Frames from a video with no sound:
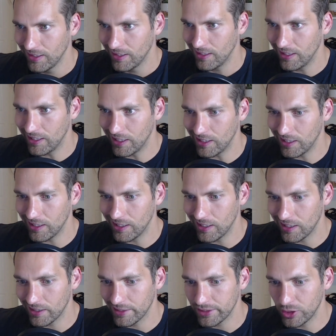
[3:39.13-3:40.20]

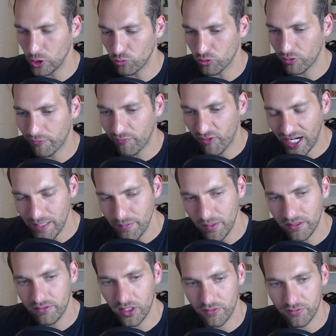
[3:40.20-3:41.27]
you know,
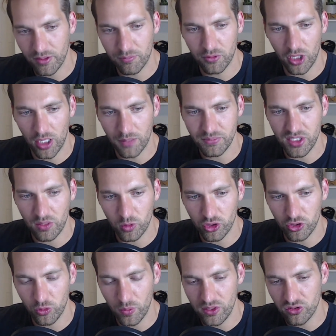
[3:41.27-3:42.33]
refinement of the prompts that we're
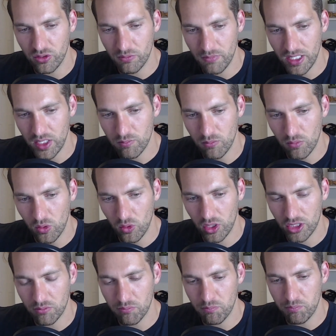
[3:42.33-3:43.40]
doing to make
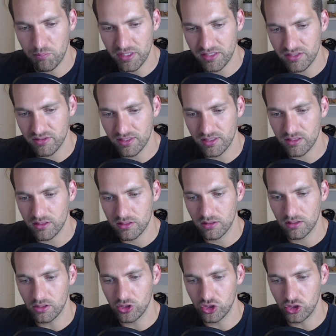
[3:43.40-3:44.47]
more business
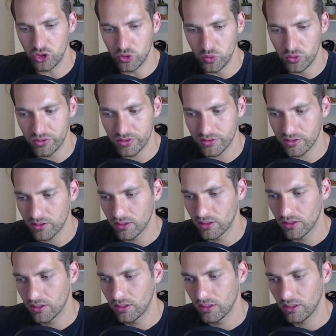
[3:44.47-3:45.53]
use,
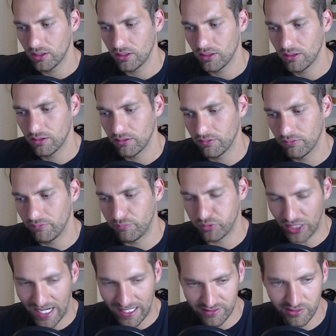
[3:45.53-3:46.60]

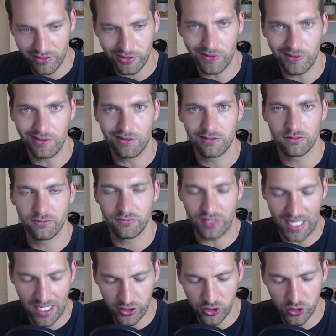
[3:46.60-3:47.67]
practical
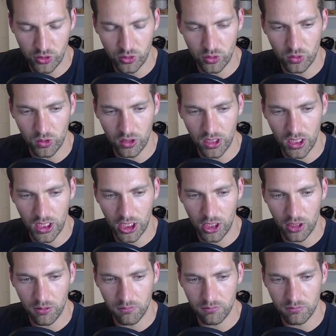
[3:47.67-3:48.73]
value,
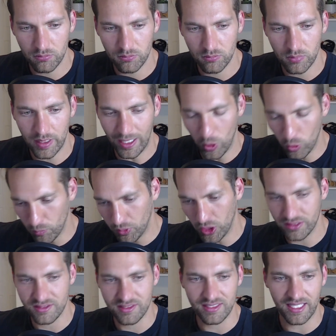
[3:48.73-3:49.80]

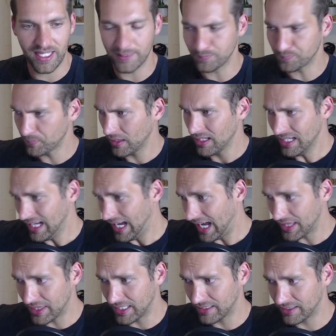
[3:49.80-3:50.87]
outputs. And I
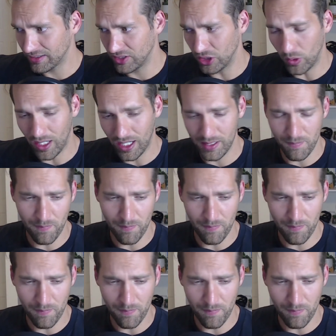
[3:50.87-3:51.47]
think, you know, I